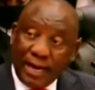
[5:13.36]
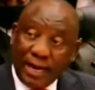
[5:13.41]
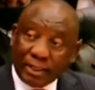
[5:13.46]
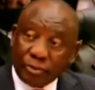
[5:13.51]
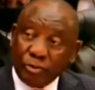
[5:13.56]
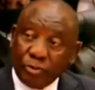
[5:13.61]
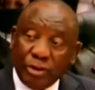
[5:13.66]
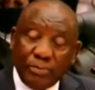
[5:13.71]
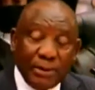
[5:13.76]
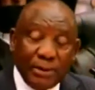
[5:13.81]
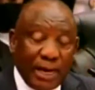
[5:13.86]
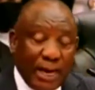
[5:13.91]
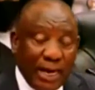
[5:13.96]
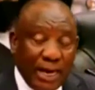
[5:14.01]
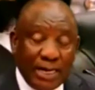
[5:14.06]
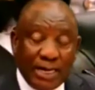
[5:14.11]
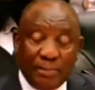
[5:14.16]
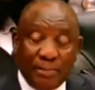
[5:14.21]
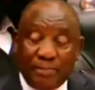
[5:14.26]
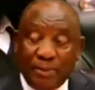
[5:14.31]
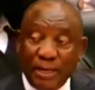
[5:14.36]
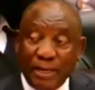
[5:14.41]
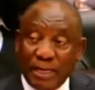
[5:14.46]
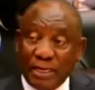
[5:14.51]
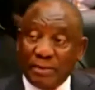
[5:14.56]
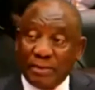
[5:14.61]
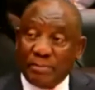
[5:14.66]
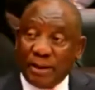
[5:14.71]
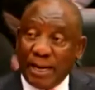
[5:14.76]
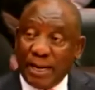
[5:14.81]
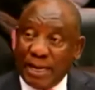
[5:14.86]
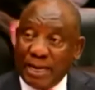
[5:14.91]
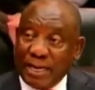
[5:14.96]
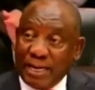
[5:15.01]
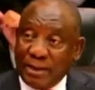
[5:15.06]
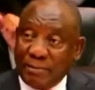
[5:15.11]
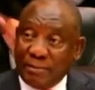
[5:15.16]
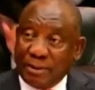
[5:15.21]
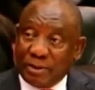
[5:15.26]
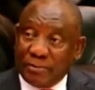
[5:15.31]
That will be underpinned by
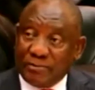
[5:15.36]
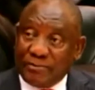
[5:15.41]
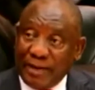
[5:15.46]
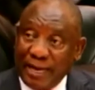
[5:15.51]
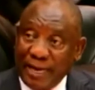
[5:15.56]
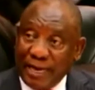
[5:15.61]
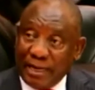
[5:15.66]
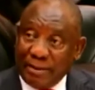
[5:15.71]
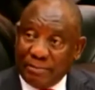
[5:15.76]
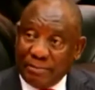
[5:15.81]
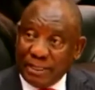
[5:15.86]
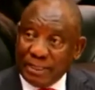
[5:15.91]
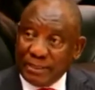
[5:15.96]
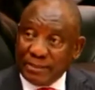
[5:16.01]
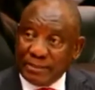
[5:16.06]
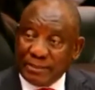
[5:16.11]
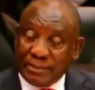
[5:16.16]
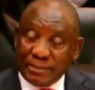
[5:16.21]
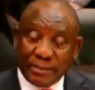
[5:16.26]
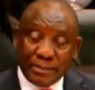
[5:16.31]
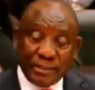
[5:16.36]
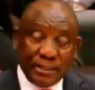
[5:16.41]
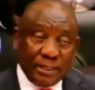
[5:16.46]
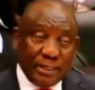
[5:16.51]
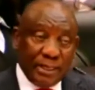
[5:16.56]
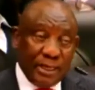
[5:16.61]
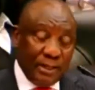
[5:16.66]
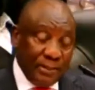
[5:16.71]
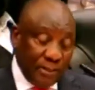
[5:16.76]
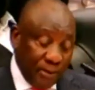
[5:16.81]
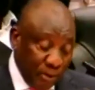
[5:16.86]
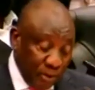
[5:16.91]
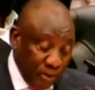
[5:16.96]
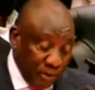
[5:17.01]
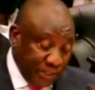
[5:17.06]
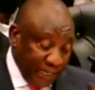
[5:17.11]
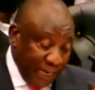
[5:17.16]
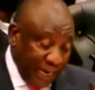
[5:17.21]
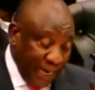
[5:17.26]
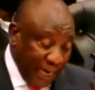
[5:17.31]
a number of elements. And
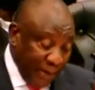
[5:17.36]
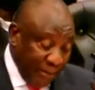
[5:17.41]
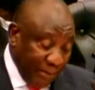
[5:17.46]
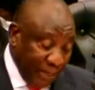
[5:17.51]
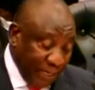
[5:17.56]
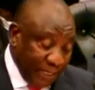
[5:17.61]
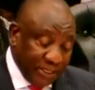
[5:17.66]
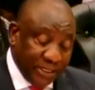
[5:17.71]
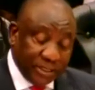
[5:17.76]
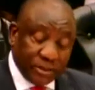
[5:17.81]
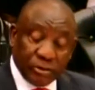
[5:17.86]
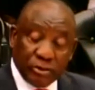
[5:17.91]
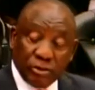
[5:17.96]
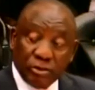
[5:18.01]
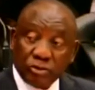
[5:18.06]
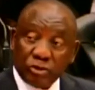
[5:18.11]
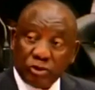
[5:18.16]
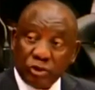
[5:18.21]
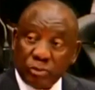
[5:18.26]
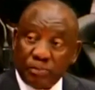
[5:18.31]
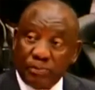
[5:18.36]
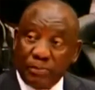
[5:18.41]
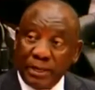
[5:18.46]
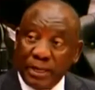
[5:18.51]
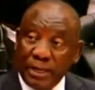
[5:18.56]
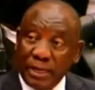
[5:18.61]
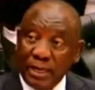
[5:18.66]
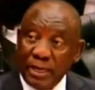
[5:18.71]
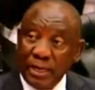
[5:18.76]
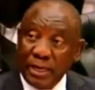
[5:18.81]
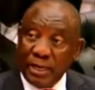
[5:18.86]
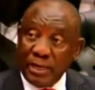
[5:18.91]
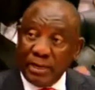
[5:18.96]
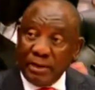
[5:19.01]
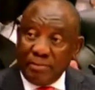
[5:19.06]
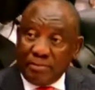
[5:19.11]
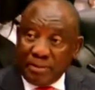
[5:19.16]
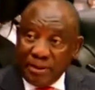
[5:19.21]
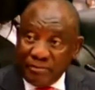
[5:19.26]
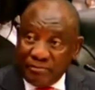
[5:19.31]
those elements should be
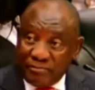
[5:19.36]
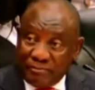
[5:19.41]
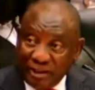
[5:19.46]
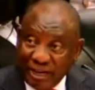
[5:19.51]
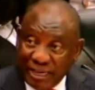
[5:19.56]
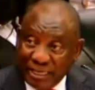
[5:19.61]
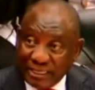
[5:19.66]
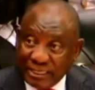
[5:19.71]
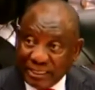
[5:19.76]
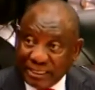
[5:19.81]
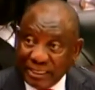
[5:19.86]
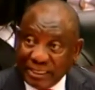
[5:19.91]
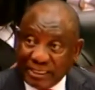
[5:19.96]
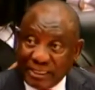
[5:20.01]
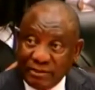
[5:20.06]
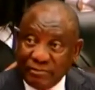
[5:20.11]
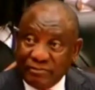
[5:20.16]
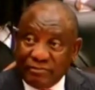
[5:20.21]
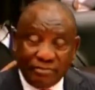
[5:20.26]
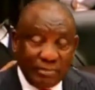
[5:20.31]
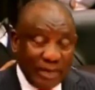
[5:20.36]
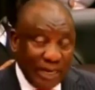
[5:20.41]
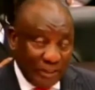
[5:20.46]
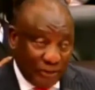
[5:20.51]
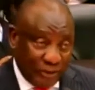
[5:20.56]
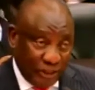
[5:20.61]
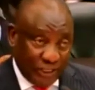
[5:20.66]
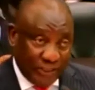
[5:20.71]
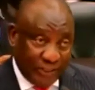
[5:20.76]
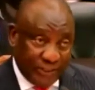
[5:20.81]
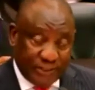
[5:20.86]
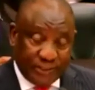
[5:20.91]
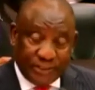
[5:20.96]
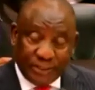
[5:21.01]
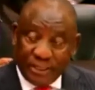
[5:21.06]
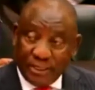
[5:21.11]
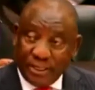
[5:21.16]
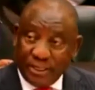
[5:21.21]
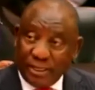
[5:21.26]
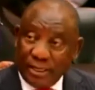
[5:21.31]
preventative
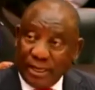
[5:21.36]
measures.